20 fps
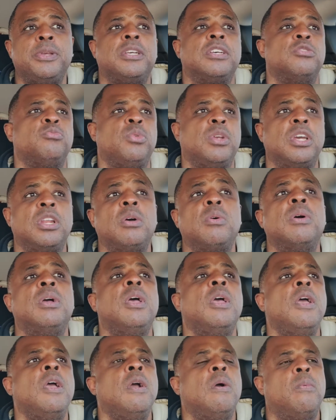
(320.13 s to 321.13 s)
Because we're going
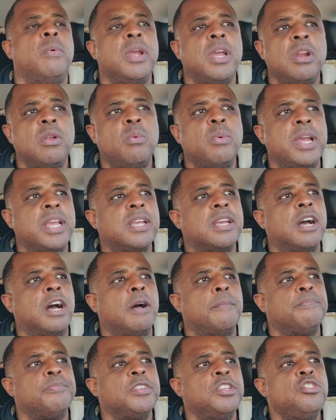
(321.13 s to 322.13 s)
to wake
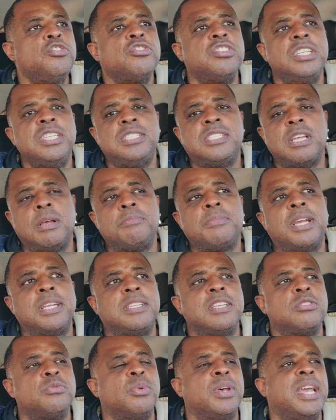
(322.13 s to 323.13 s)
up. Usually something
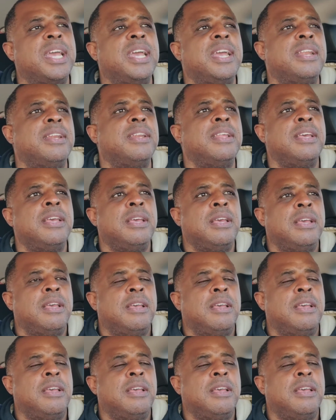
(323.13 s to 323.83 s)
like this will end.